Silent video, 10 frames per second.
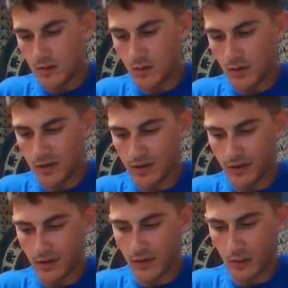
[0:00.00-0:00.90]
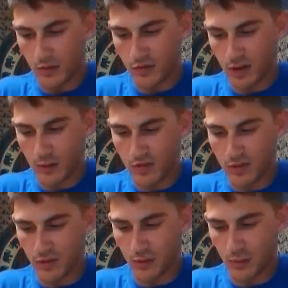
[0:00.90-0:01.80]
Place a couple drops
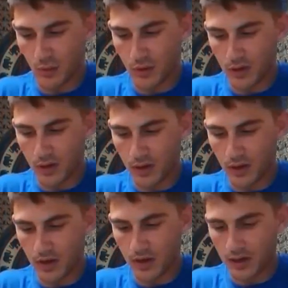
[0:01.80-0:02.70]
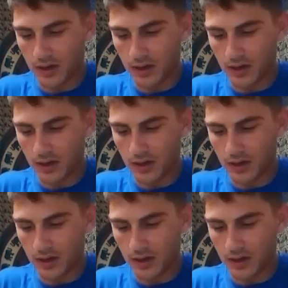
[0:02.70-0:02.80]
onto the bolt carrier.